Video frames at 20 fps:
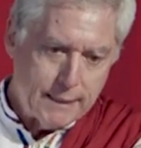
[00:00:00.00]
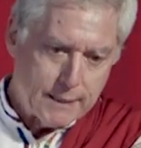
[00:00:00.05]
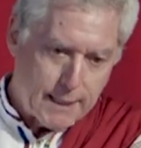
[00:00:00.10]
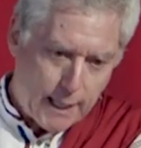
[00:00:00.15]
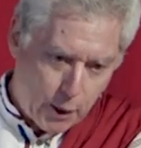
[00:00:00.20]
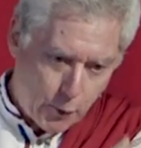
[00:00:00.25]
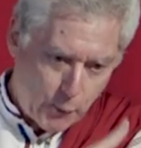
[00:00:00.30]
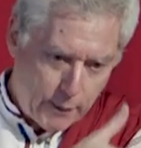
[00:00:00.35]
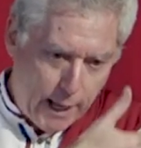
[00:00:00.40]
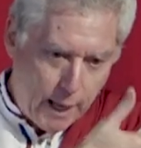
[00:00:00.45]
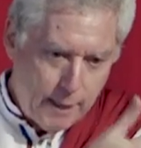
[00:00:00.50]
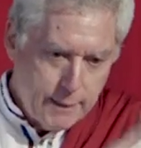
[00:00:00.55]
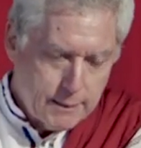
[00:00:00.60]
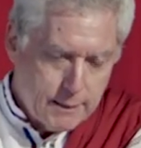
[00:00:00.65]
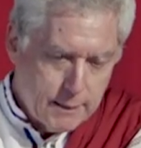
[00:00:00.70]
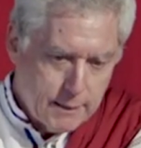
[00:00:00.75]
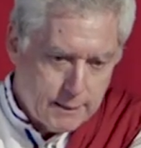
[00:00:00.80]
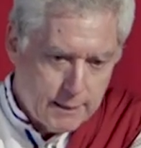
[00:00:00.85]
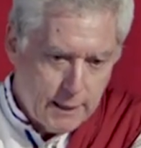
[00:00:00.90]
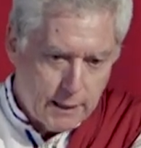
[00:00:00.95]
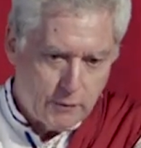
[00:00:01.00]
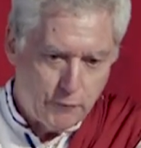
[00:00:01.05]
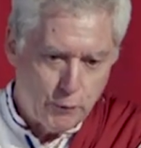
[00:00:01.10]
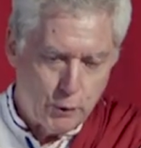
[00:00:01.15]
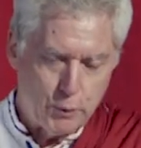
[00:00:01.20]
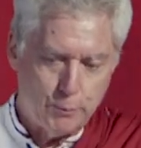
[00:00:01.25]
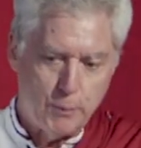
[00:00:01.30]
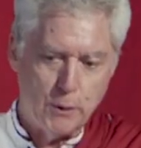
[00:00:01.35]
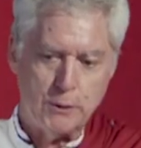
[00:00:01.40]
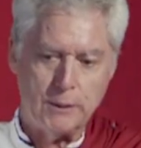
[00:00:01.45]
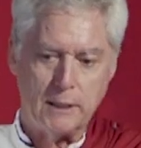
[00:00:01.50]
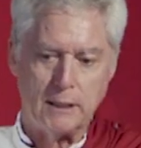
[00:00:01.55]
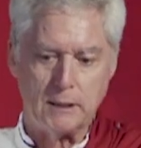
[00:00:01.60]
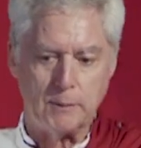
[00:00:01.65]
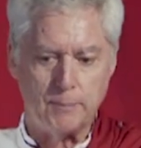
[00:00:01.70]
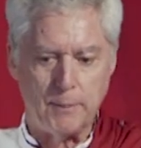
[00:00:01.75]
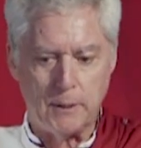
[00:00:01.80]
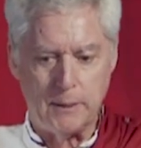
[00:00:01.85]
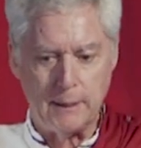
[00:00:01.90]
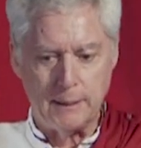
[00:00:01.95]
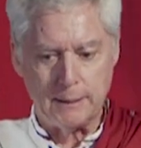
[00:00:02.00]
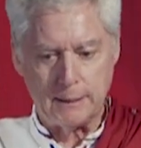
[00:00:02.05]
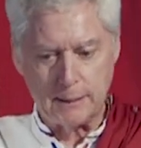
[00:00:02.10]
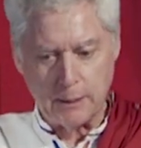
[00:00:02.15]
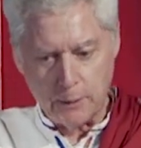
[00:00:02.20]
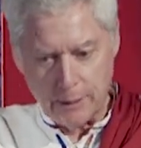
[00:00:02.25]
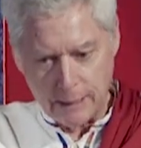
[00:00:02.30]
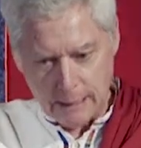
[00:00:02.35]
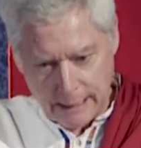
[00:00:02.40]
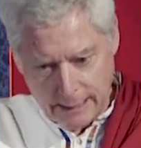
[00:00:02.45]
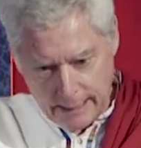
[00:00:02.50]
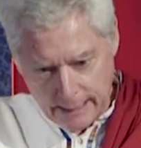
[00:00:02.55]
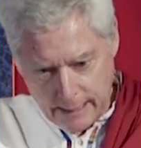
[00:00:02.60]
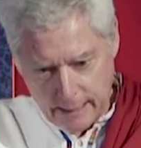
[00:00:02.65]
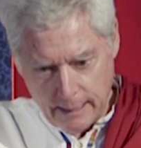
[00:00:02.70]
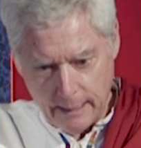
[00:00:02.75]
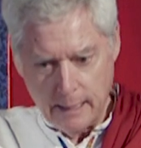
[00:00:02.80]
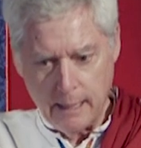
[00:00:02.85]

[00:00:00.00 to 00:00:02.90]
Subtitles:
psychoanalysis takes first-person experience seriously,